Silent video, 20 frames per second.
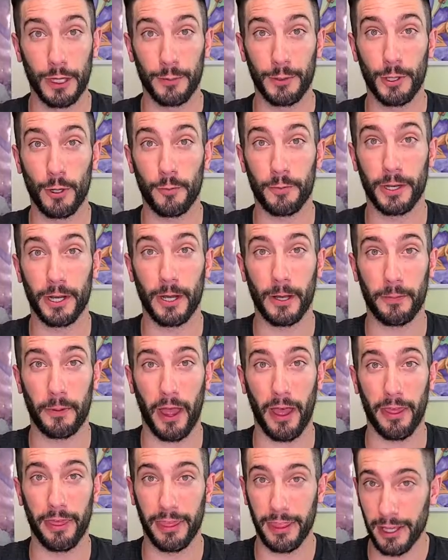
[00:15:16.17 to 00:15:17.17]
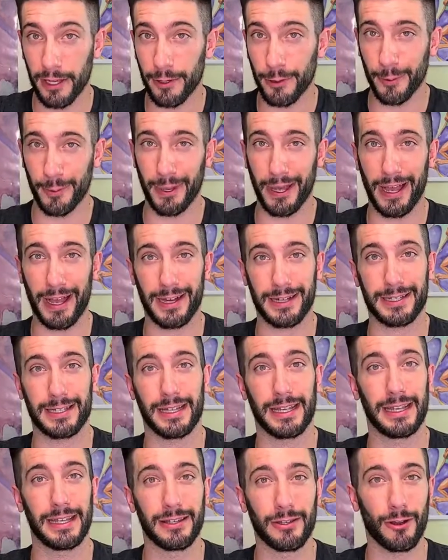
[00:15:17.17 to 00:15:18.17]
gonna be opening up the other packs
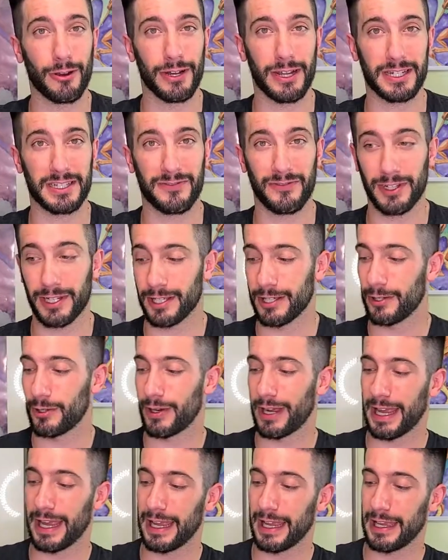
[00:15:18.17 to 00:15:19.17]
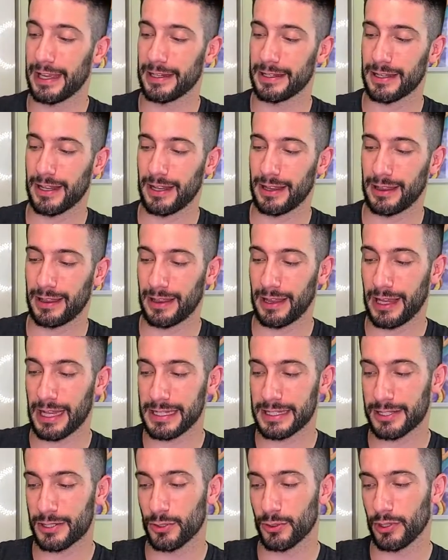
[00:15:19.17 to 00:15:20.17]
in our next video and
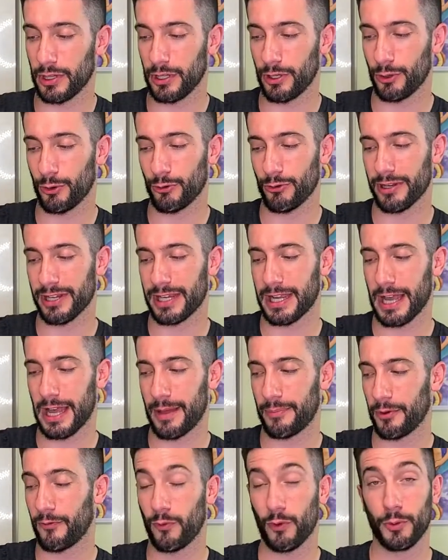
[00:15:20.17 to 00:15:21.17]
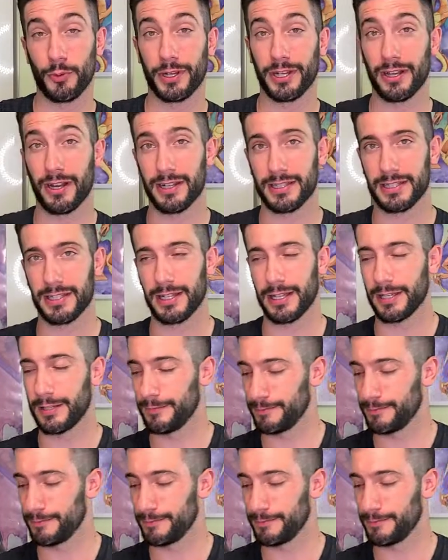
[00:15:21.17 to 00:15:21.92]
let's do a little recap of what we got today.